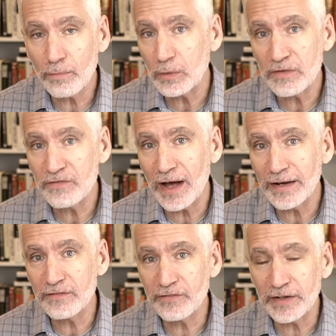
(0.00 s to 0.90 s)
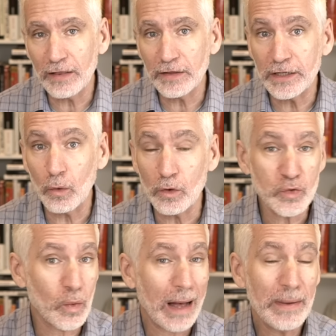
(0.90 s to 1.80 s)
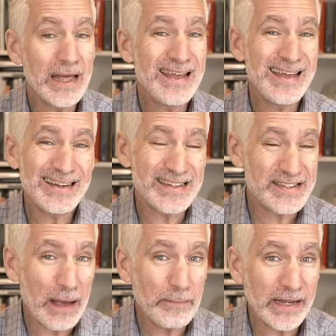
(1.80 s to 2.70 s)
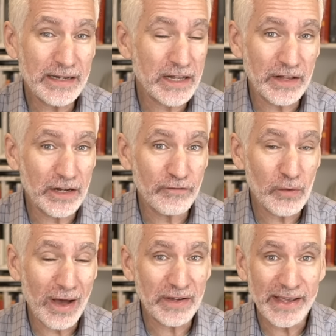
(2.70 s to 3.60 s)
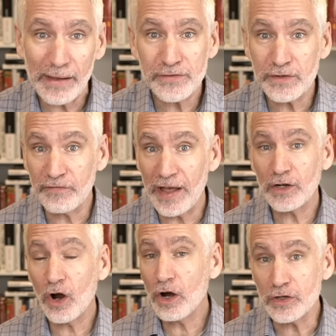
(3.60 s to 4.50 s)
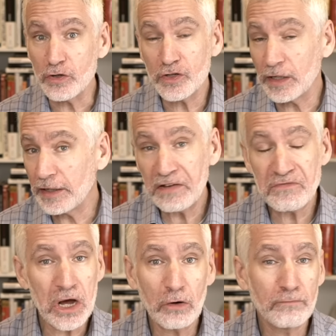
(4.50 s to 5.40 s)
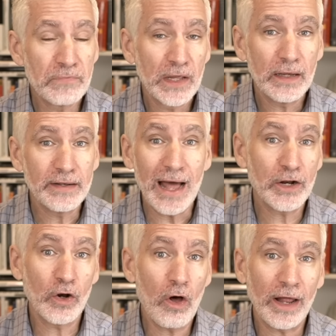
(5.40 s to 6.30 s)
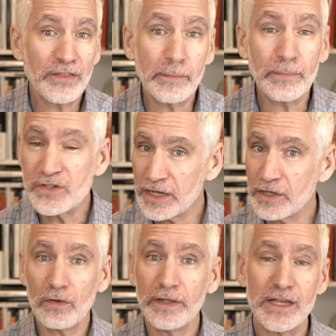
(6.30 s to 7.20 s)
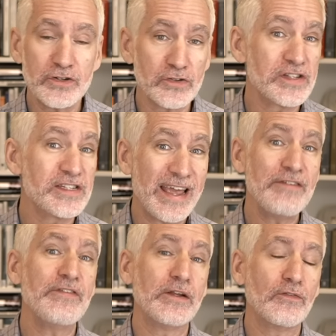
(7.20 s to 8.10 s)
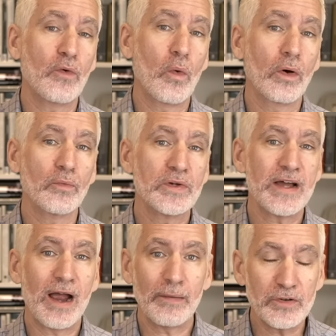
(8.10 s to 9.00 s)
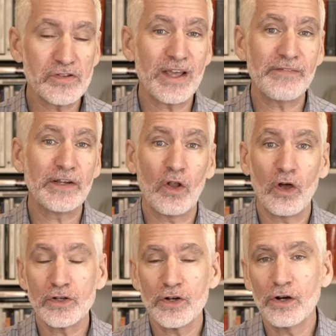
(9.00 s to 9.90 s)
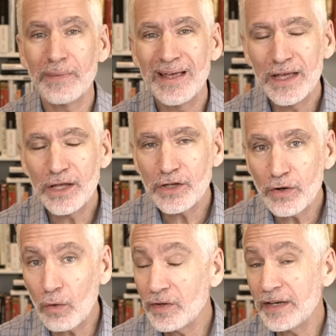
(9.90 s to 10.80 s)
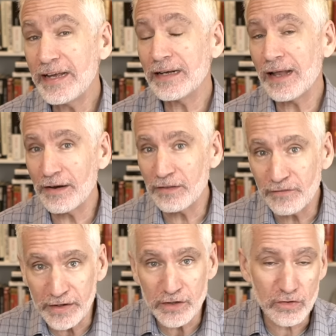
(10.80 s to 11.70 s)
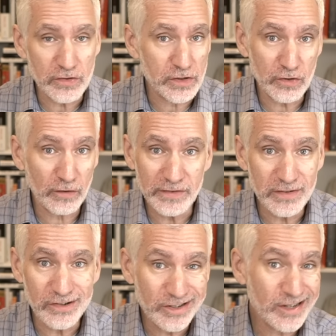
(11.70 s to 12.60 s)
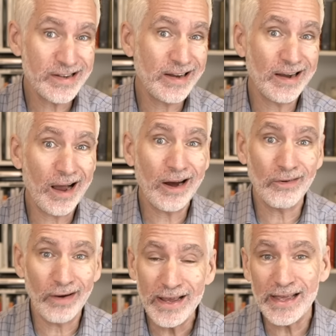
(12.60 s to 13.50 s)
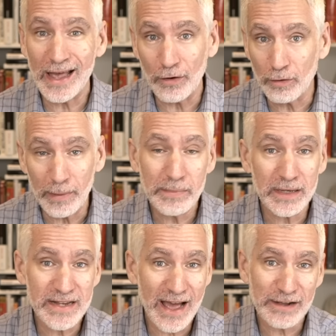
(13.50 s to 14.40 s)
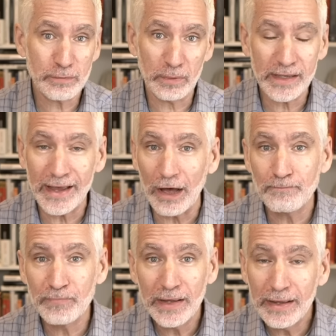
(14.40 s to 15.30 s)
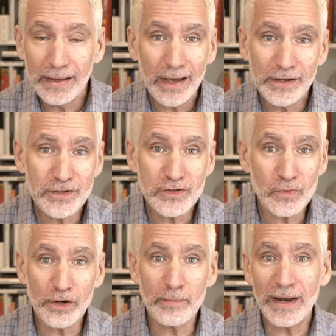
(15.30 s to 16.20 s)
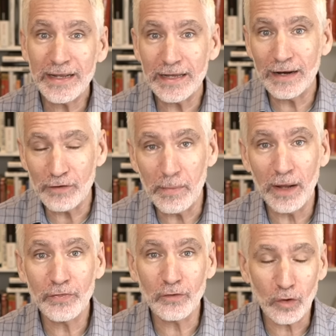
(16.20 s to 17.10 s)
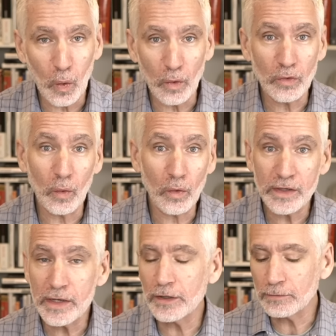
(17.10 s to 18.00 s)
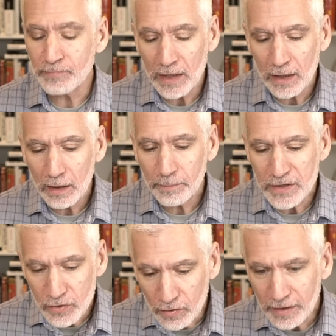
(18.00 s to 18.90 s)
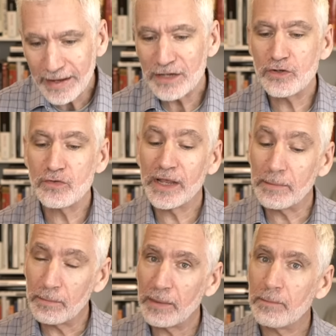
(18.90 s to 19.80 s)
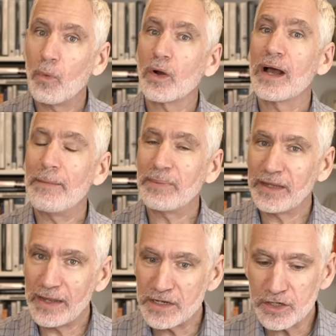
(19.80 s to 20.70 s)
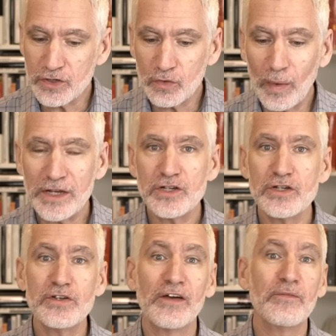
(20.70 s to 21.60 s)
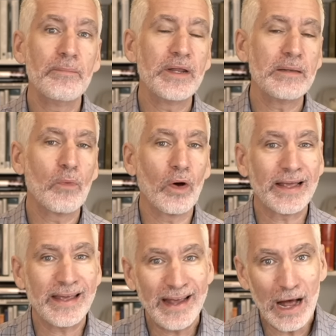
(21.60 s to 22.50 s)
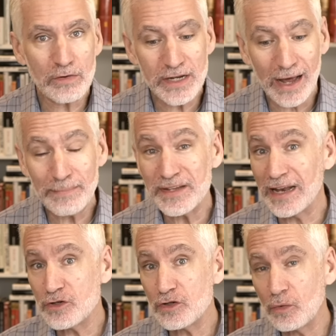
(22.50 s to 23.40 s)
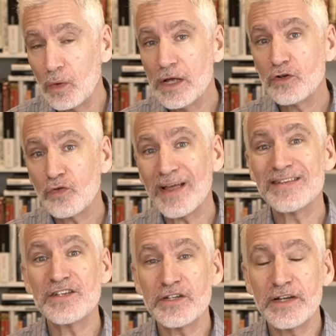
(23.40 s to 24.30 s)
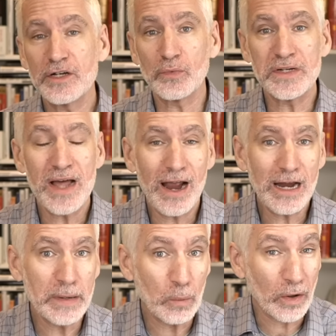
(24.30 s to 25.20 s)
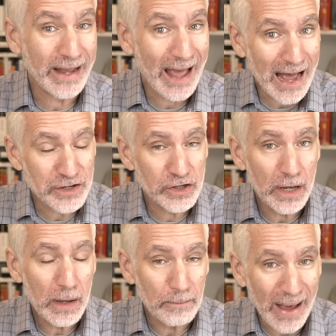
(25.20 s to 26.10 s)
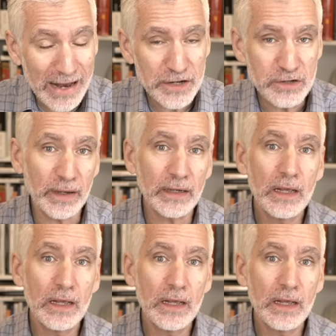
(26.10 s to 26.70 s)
that we find at Fidelity or Schwab. Does that mean that if you have accounts at Vanguard, you should leave? No, not at all. I think particularly as you're saving for retirement or saving long term, you don't need a lot of the features and services. You just need an IRA account or maybe a taxable account, and you just throw your money in every month or quarter or year. But certainly as you get more complicated situations, you have many more account types, and as you transition into retirement where cash management